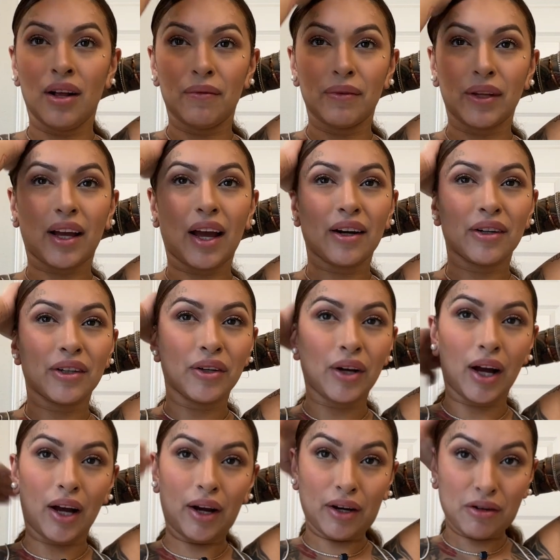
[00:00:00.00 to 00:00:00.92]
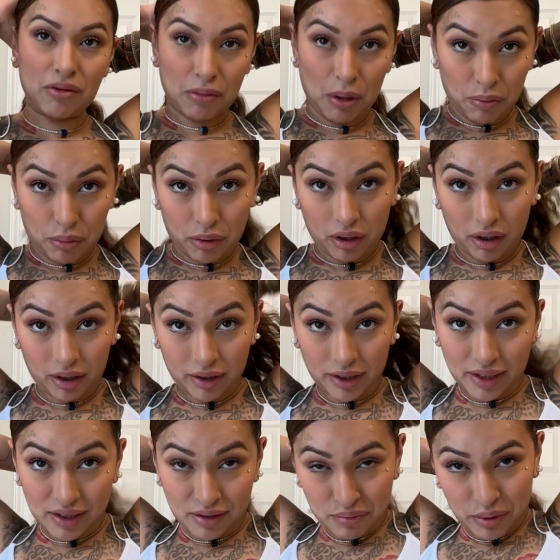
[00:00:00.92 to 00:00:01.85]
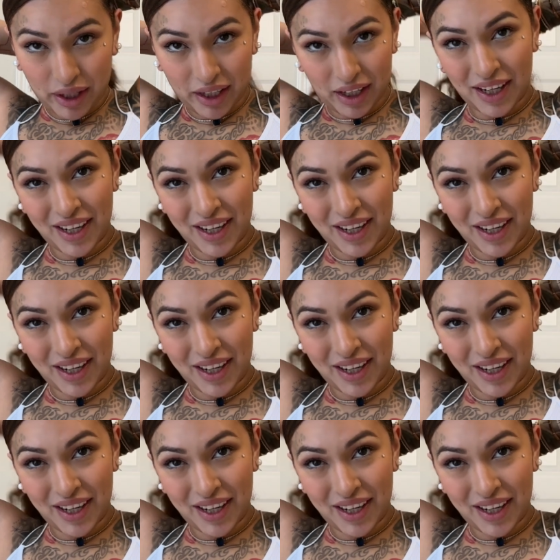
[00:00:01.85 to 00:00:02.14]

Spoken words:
Like, I don't know how I remember all this, but